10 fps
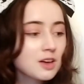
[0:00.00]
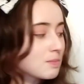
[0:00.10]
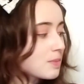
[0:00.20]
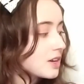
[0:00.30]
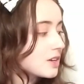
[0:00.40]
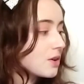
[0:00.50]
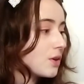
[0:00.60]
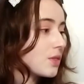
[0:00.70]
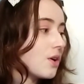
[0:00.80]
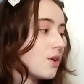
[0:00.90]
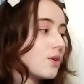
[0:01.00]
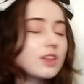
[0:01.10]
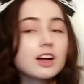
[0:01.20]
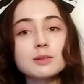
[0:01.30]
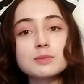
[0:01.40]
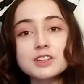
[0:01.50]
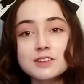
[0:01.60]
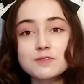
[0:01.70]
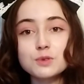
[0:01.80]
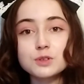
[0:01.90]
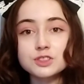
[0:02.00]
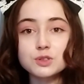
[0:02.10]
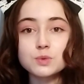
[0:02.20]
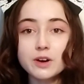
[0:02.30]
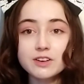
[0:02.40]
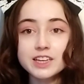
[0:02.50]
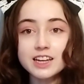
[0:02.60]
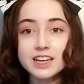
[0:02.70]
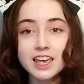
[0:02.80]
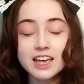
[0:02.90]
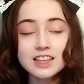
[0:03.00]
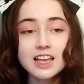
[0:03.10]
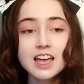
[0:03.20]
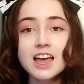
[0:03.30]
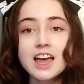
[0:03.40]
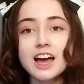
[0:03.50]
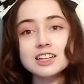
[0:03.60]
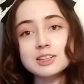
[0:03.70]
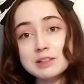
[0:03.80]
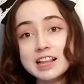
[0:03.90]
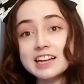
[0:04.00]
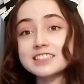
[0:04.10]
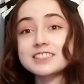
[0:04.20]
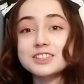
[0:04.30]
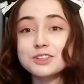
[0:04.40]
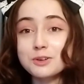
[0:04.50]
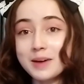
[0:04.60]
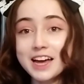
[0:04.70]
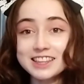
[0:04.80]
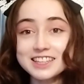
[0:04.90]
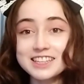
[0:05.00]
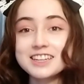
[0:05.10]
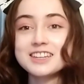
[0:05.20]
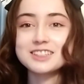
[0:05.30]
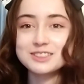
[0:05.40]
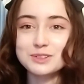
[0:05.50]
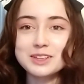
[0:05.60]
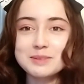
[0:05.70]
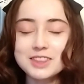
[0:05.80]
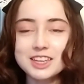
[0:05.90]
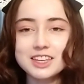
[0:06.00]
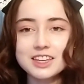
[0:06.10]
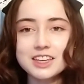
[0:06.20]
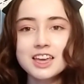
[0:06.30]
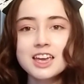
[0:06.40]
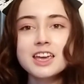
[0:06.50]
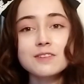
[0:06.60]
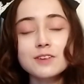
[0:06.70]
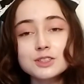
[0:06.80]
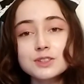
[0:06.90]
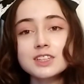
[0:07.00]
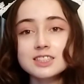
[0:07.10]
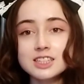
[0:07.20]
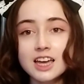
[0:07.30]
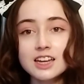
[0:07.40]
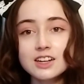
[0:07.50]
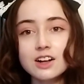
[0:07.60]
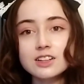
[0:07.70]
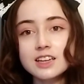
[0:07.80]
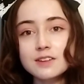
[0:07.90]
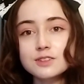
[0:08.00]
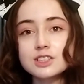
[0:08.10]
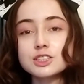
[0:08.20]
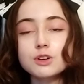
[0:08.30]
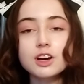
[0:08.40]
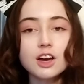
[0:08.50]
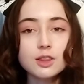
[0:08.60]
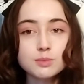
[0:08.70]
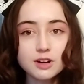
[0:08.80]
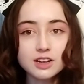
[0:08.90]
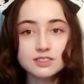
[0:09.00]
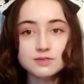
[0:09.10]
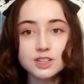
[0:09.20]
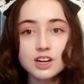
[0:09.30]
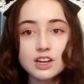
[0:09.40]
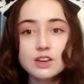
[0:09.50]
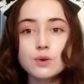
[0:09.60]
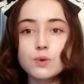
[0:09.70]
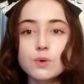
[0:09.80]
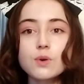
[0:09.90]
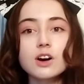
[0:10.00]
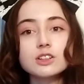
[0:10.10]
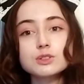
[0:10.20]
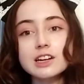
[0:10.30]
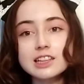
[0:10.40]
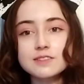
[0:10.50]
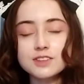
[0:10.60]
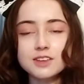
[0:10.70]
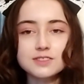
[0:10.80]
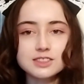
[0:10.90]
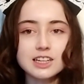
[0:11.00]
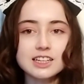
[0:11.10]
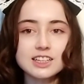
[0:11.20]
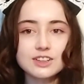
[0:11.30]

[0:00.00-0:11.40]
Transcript: But on the whole, I'm looking forward to wearing it again, and I'm glad it didn't go badly, is all I'm thinking. If I do this again, I'll definitely try other brands of dye, or I'll try leaving it for slightly